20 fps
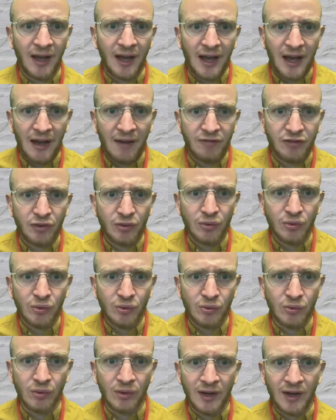After
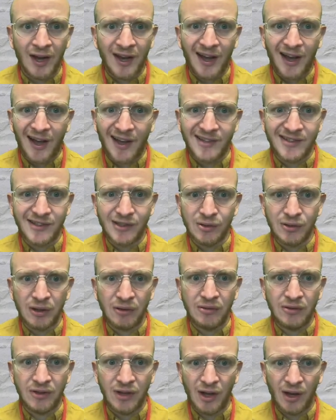all, I still
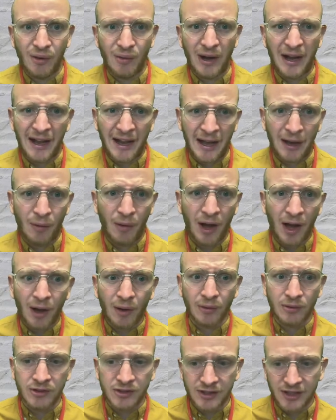don't know how
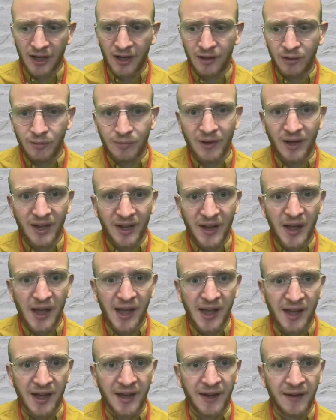I'll style my hair.